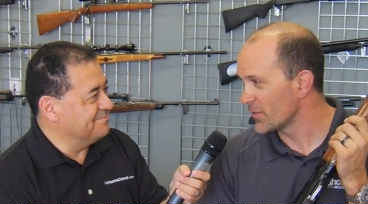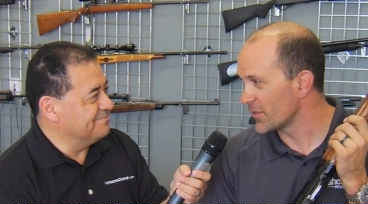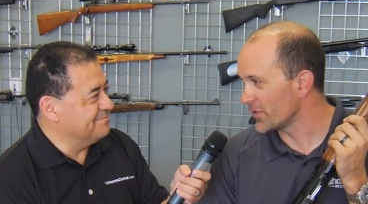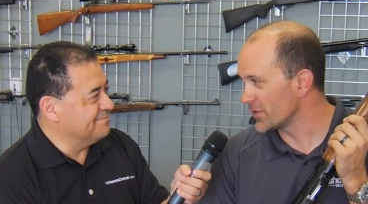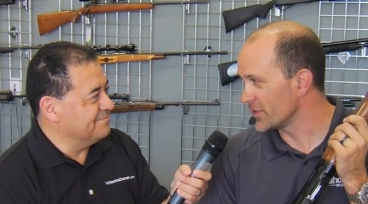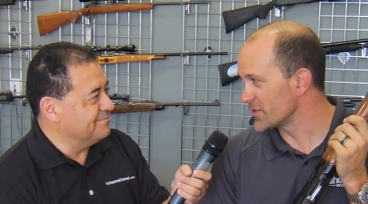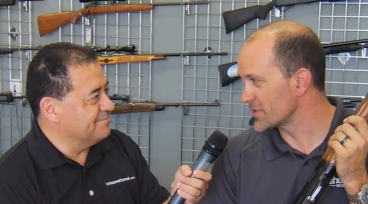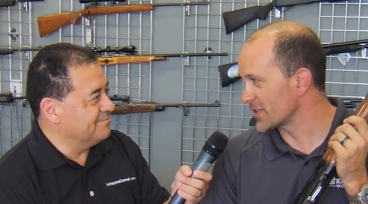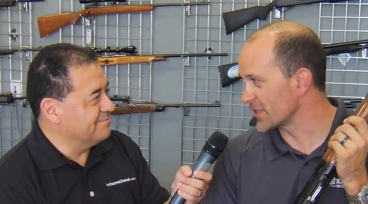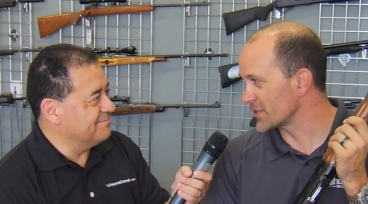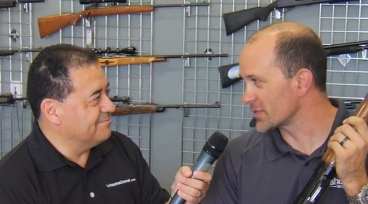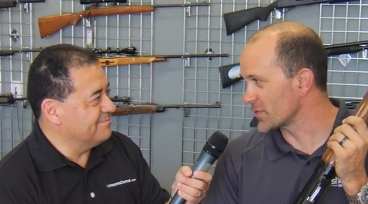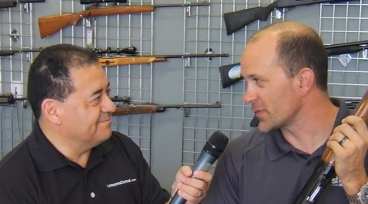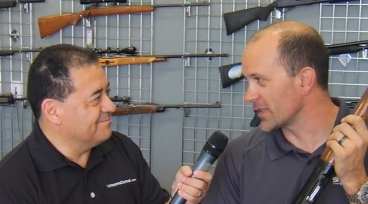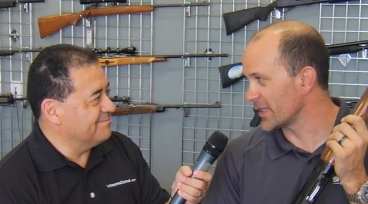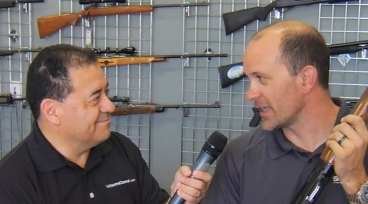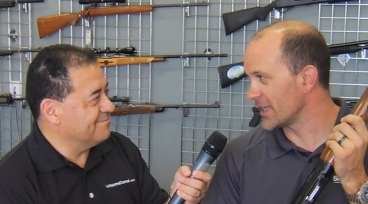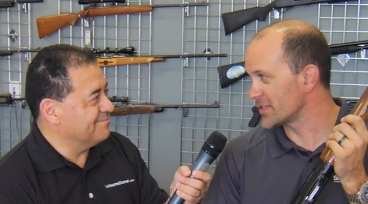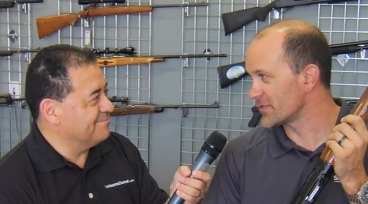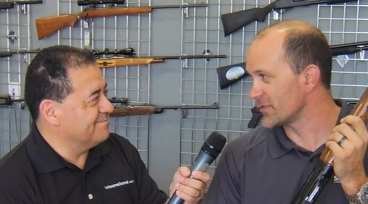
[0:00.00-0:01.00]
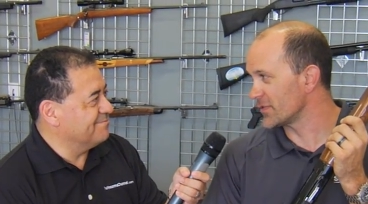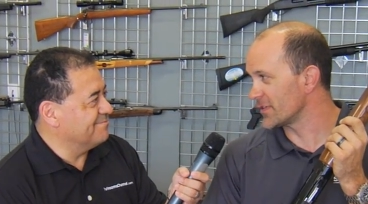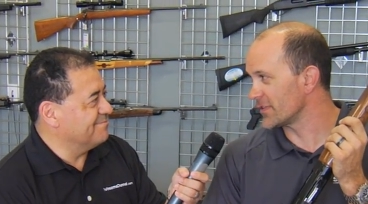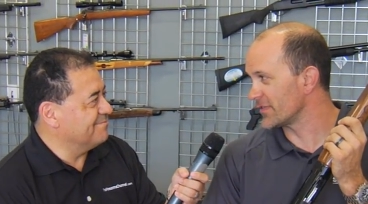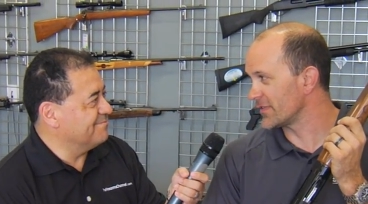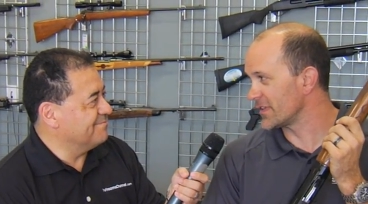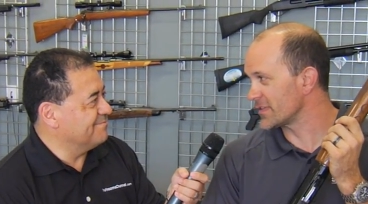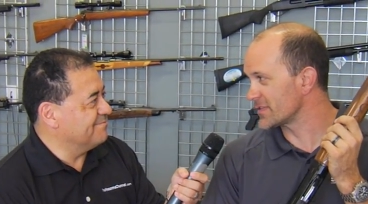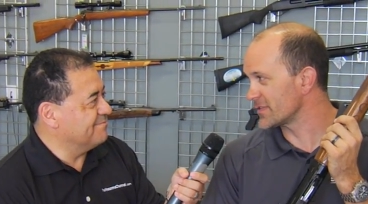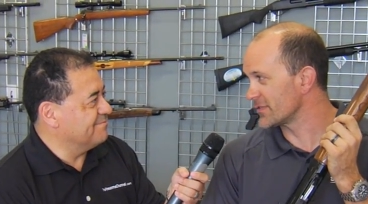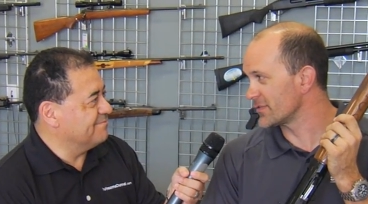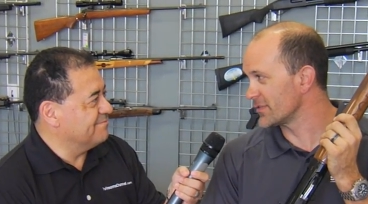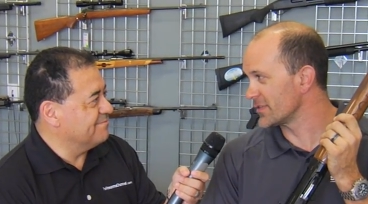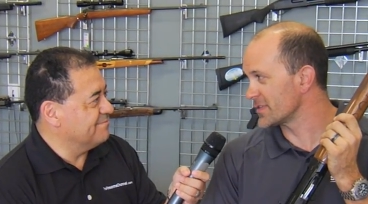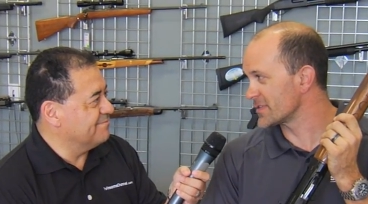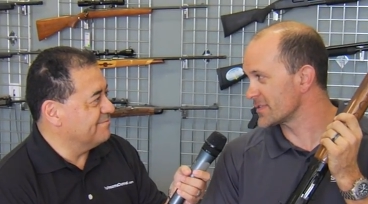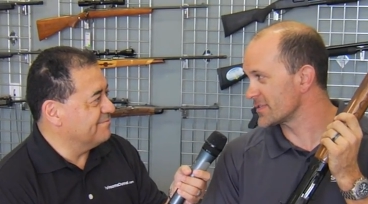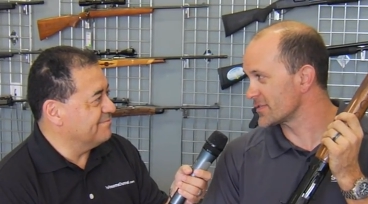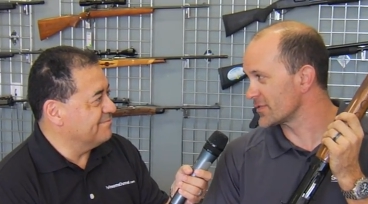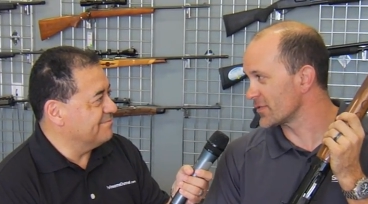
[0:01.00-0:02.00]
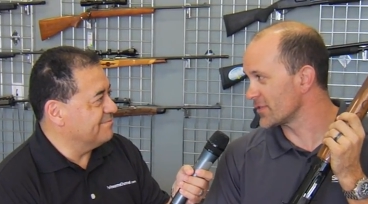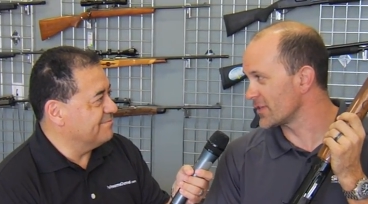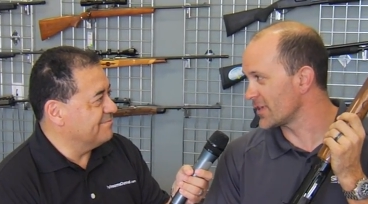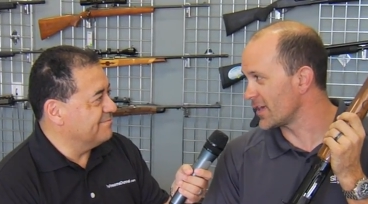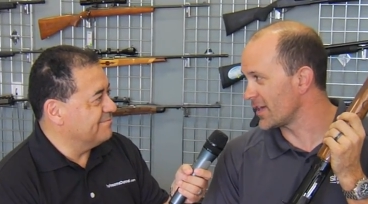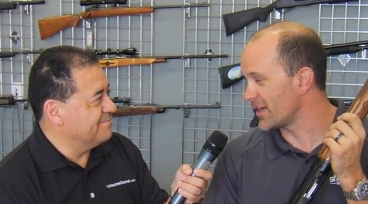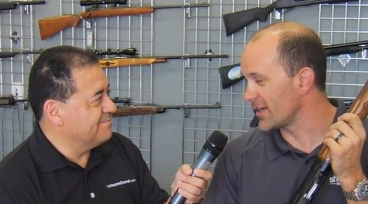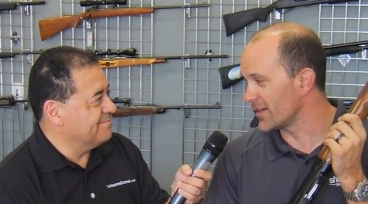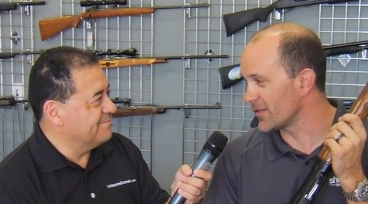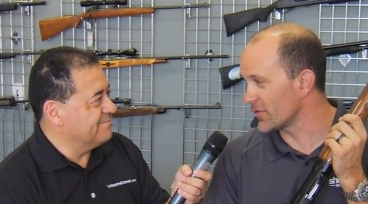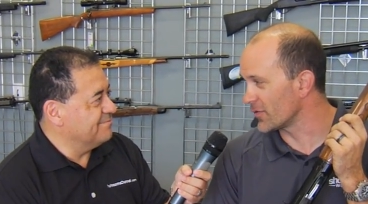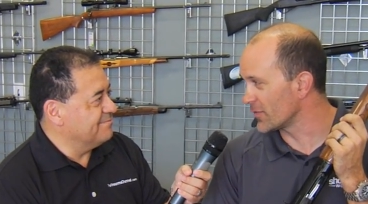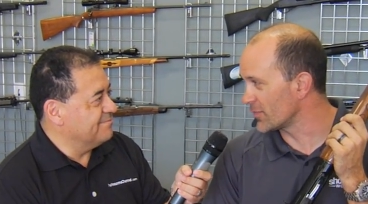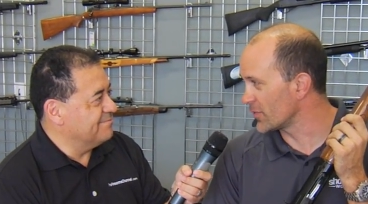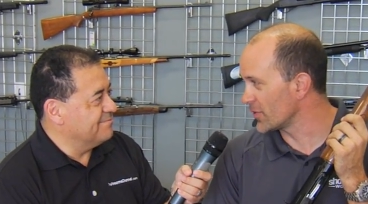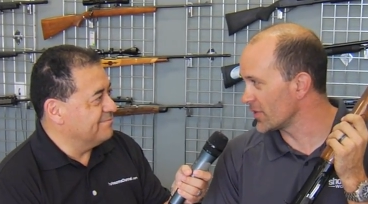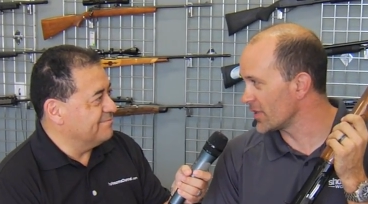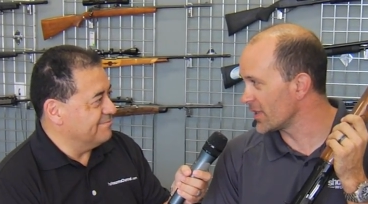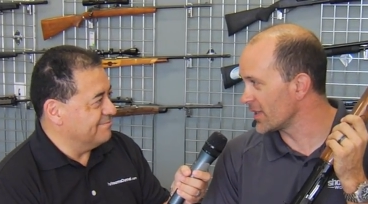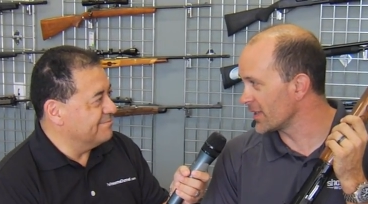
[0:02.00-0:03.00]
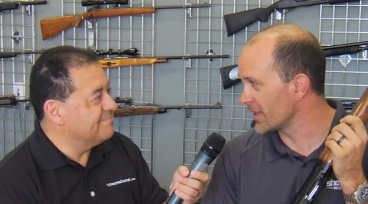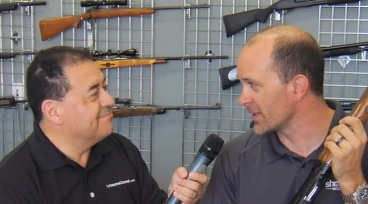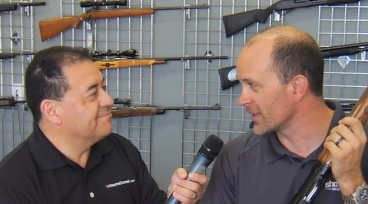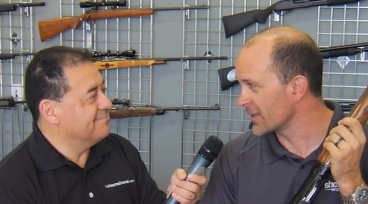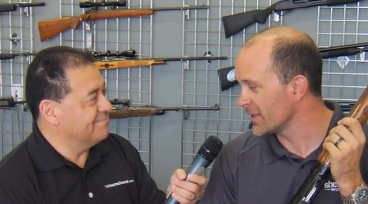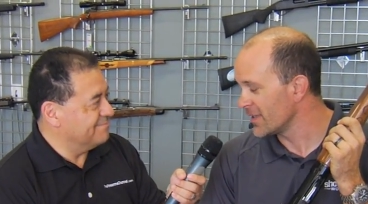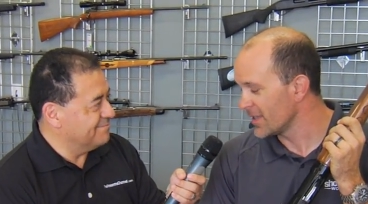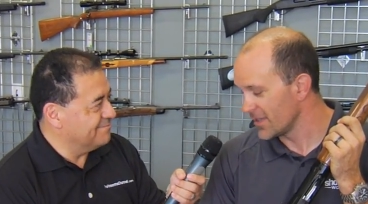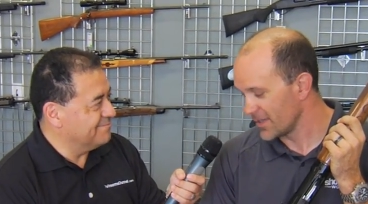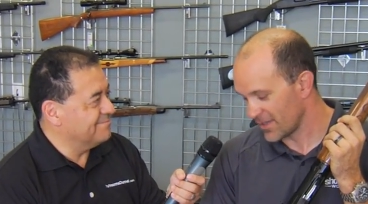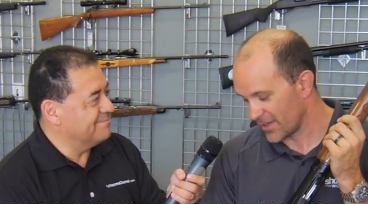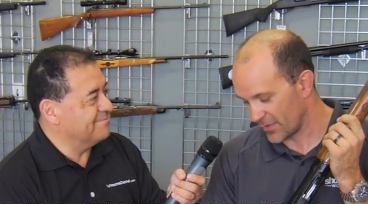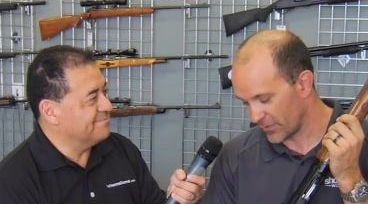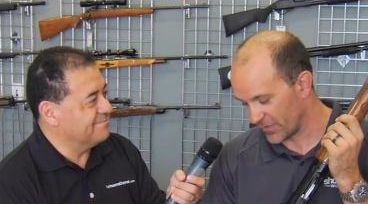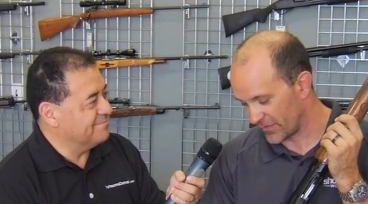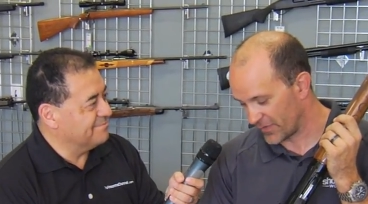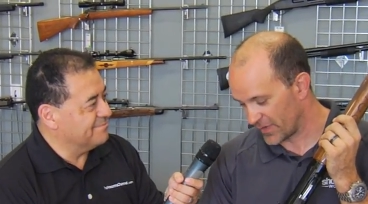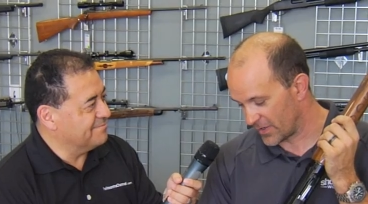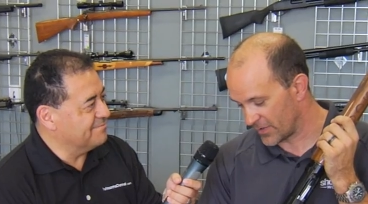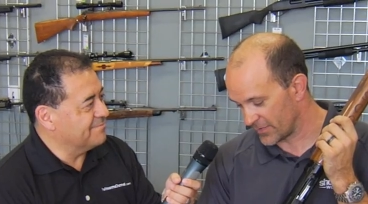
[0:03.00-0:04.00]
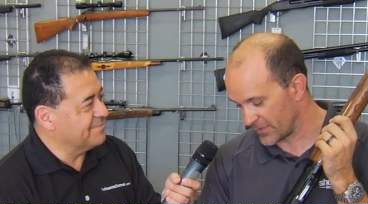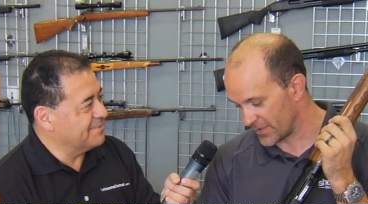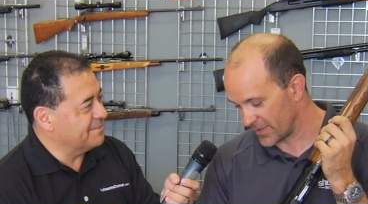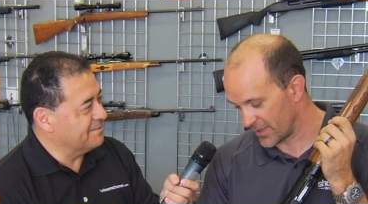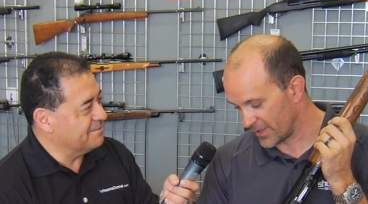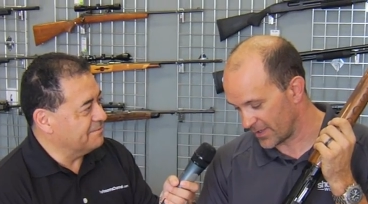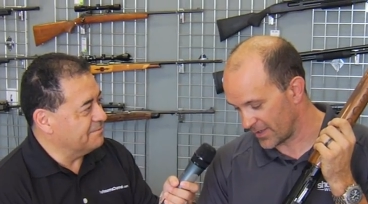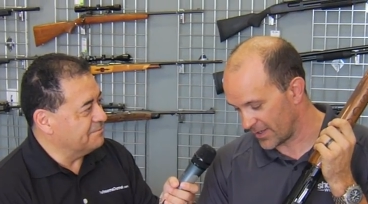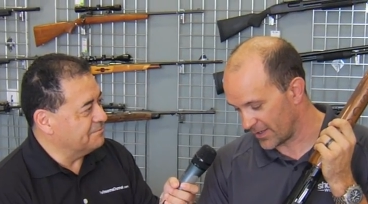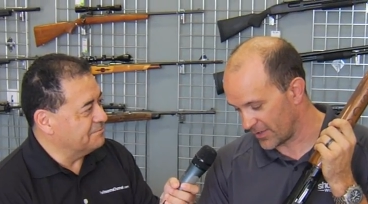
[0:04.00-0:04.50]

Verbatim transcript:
Speaker 1: Whether you're using a 20 gauge for defensive reasons or uh, or bird hunting, uh, we found uh,